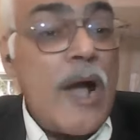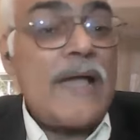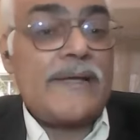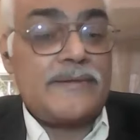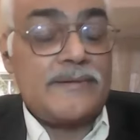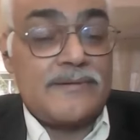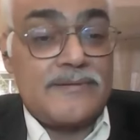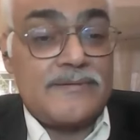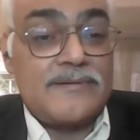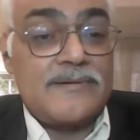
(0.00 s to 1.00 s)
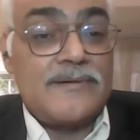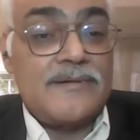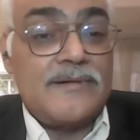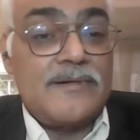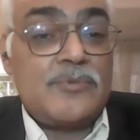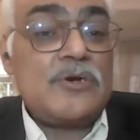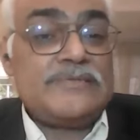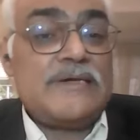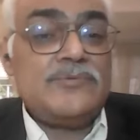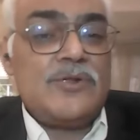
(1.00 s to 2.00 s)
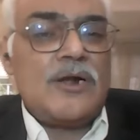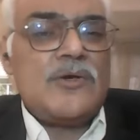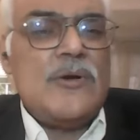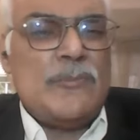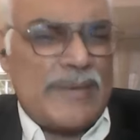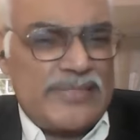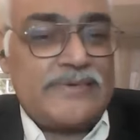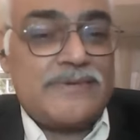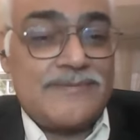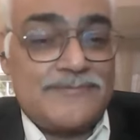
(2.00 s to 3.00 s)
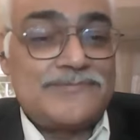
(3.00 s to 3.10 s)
Why? Because they have a lot of empathy.